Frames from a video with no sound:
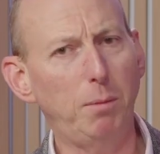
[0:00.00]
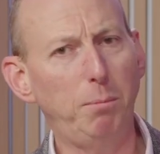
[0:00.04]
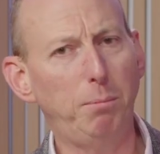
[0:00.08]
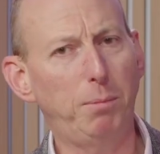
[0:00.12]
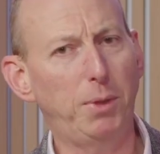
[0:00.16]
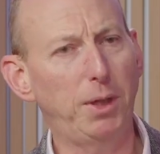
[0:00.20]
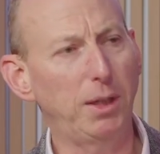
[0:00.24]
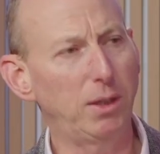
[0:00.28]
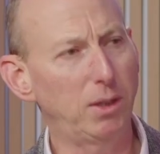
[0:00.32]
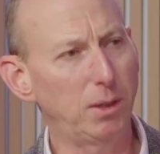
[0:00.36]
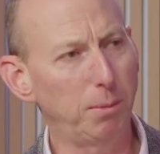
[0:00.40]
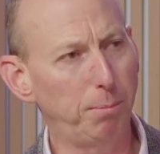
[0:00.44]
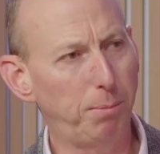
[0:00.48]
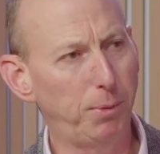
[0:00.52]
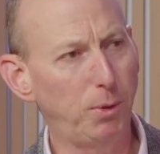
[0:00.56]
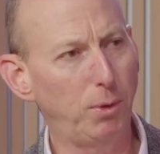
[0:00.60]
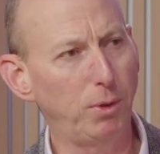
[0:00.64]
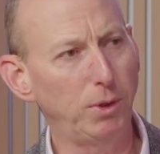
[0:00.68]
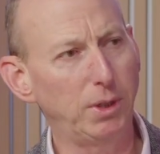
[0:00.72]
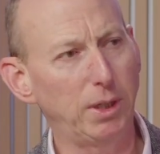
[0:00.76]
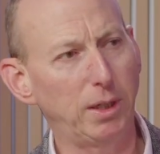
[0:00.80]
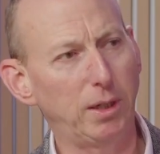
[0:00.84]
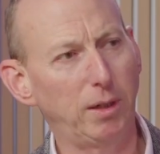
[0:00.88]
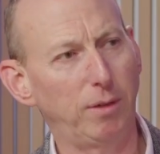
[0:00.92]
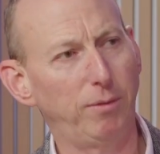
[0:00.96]
By
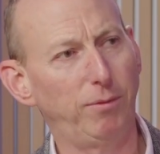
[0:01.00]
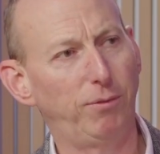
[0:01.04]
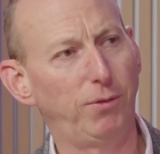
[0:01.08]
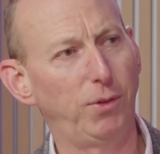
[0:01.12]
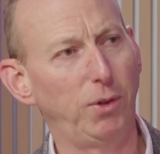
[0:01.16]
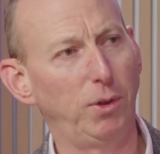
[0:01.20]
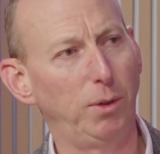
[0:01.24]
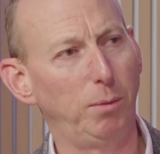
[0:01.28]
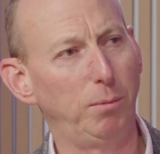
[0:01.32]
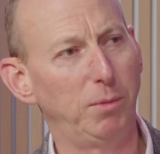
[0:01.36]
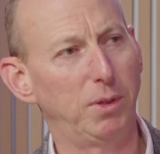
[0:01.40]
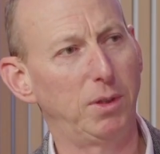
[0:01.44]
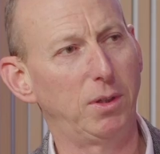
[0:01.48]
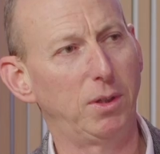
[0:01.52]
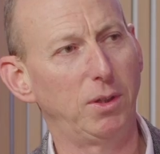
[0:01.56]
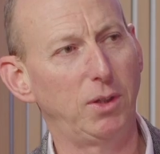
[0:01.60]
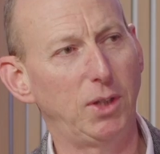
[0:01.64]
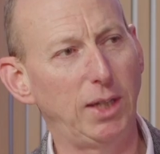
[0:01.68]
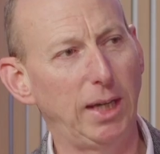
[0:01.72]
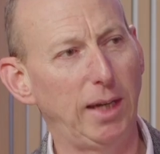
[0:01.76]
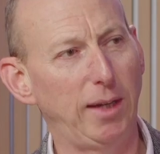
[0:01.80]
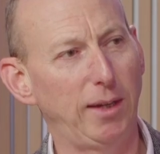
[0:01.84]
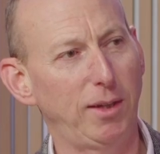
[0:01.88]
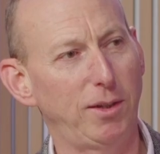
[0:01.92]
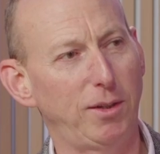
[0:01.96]
supporting firms to
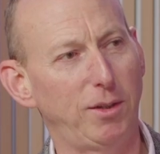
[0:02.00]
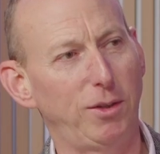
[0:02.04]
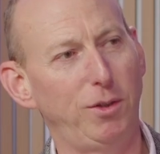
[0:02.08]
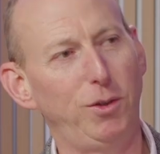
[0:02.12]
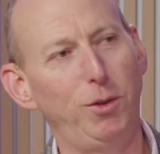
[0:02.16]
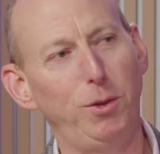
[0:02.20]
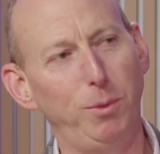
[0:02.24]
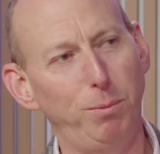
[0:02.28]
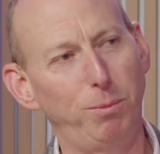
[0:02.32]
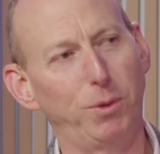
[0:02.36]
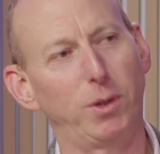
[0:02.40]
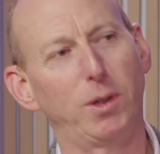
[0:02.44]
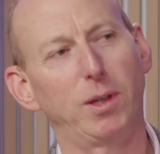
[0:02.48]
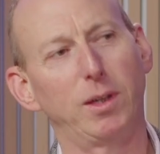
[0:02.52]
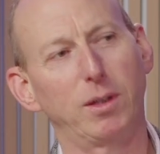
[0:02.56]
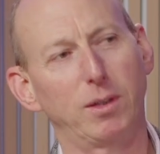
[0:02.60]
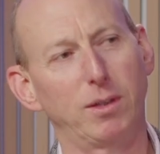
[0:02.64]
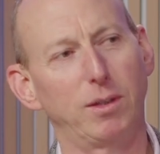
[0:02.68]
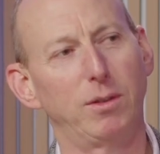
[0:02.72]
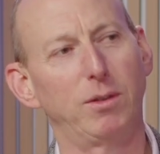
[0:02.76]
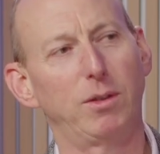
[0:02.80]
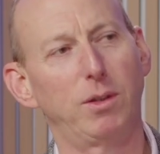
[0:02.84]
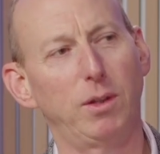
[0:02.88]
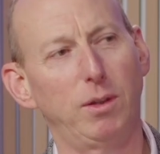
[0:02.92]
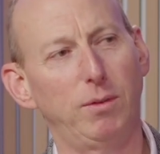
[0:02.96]
test new products
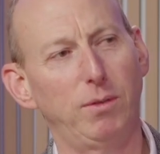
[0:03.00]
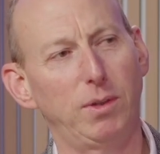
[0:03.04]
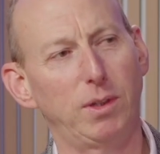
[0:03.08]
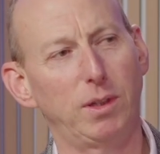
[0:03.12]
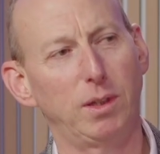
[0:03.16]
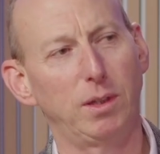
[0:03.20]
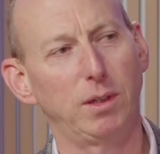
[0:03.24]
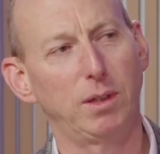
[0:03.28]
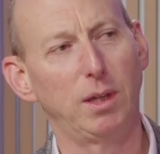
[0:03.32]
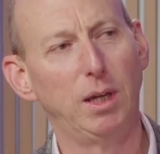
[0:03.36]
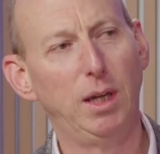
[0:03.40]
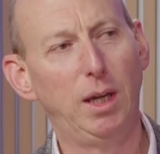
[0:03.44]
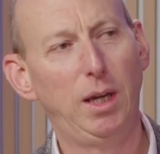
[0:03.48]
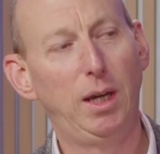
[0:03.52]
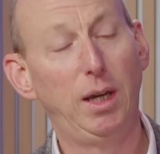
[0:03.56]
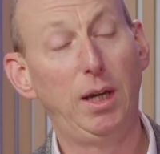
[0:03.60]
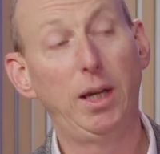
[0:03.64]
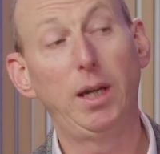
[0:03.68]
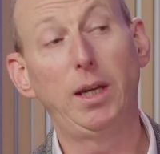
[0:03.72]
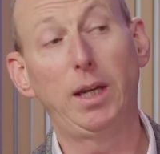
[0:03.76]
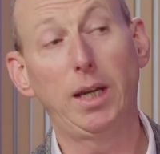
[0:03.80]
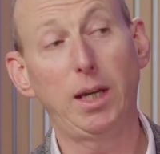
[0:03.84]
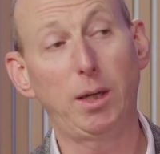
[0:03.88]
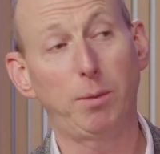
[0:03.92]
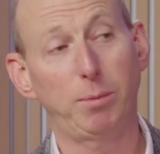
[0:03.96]
and services,
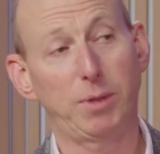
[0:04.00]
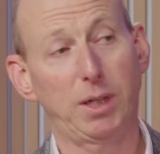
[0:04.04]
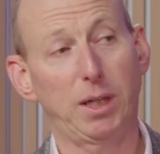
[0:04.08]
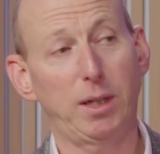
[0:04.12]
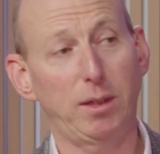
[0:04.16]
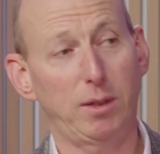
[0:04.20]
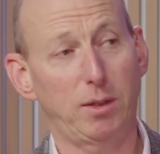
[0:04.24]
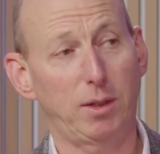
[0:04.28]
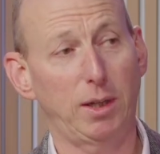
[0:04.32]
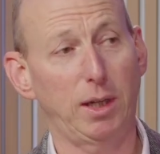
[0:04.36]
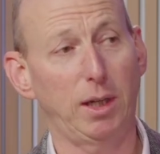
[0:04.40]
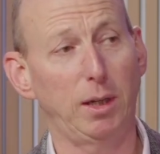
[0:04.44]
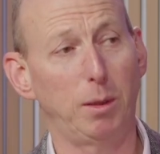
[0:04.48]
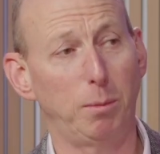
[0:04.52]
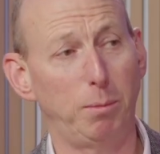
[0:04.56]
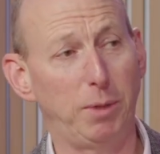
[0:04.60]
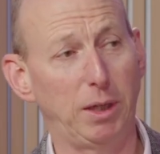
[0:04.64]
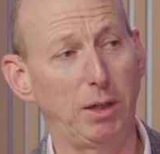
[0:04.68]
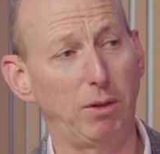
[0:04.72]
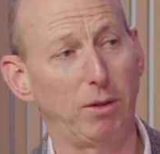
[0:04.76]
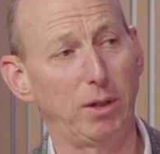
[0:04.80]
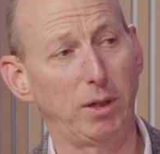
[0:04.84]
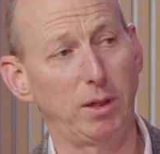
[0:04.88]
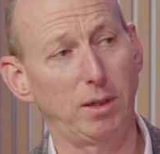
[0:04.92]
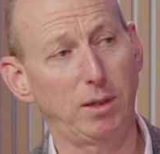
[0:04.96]
it helps us to get a
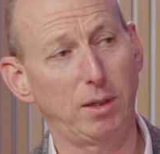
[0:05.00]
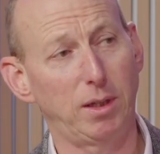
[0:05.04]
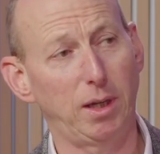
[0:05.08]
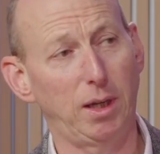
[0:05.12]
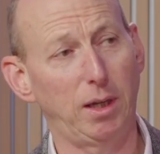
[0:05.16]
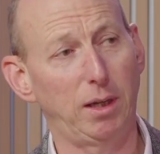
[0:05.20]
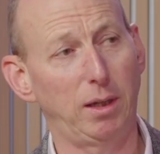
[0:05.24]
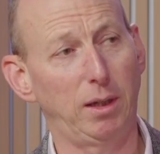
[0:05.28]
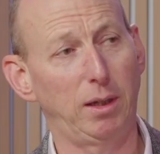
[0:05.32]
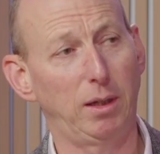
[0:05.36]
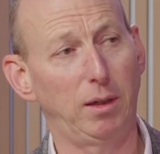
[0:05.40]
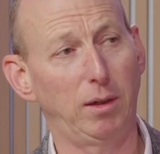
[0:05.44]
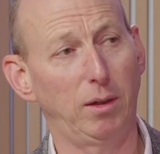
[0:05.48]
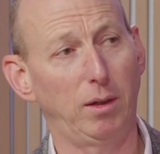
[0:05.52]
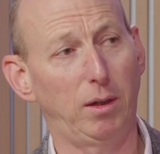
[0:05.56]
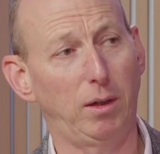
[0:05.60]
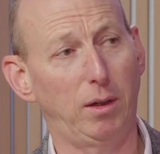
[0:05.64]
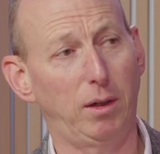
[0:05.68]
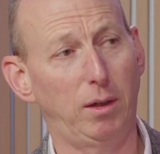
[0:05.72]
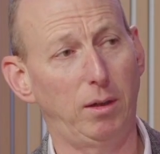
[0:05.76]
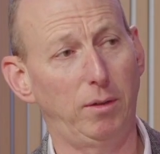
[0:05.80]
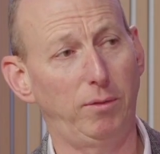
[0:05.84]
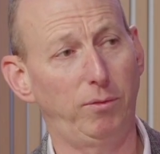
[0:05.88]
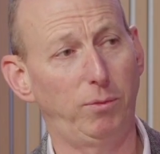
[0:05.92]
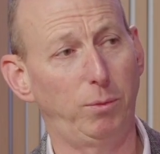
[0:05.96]
better understanding
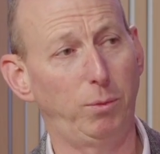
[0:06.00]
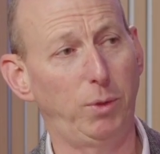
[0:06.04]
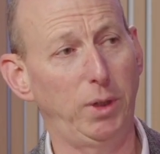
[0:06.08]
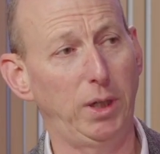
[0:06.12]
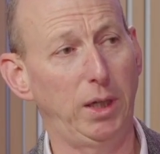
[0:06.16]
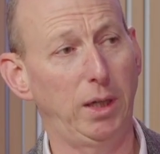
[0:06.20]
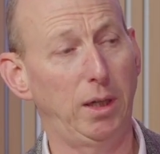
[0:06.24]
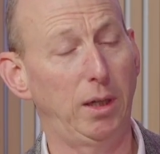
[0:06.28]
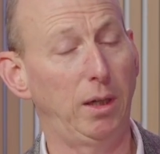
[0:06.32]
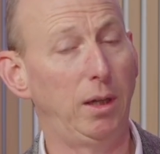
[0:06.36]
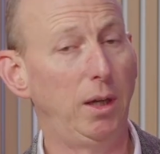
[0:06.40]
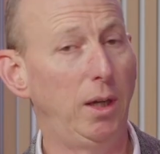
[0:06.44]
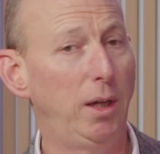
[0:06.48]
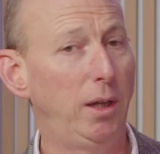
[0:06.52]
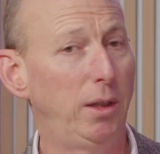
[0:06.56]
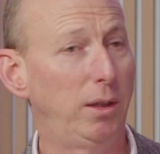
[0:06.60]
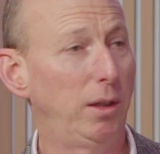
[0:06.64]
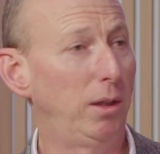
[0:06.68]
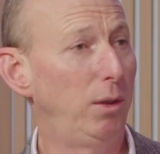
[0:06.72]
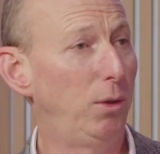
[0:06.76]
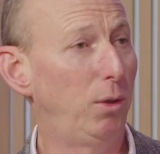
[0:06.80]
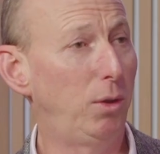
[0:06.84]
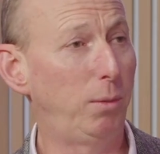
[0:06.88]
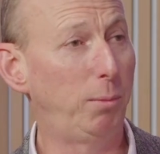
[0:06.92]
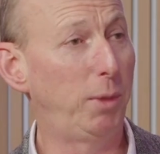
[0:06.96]
of where the
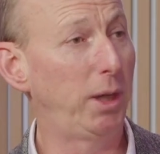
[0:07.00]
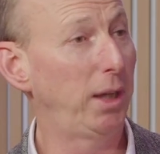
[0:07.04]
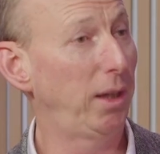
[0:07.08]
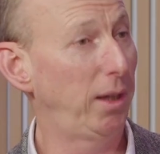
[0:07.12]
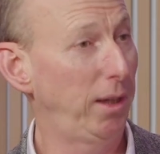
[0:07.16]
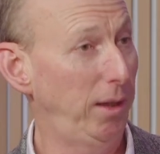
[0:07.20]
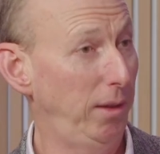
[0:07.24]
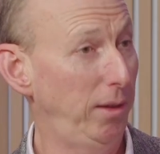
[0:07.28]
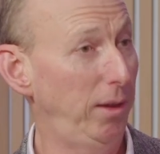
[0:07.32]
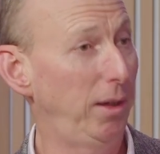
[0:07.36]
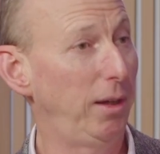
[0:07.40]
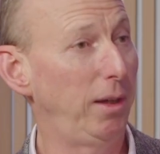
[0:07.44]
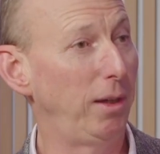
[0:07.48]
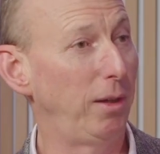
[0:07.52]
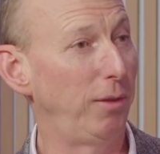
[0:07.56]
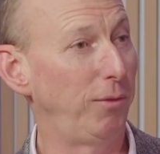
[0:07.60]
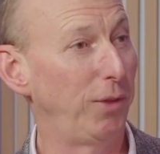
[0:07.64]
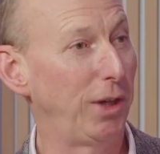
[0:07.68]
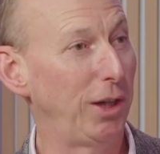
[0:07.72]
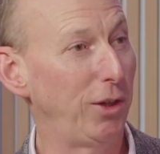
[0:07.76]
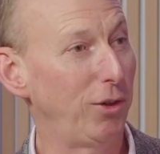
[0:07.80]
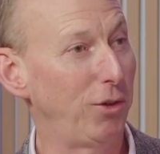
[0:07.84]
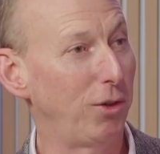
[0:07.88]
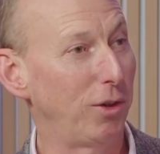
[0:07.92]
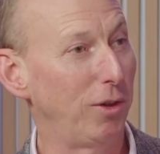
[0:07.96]
law might hinder
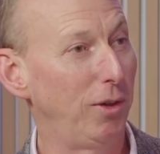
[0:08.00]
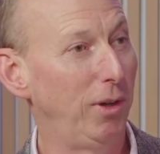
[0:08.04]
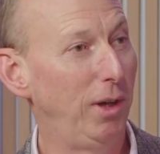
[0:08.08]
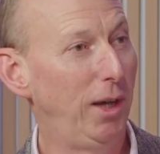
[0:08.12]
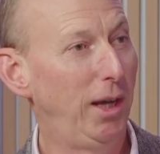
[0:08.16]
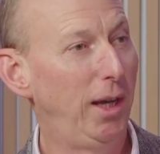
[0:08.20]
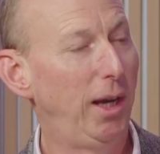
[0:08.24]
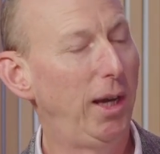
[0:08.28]
innovation.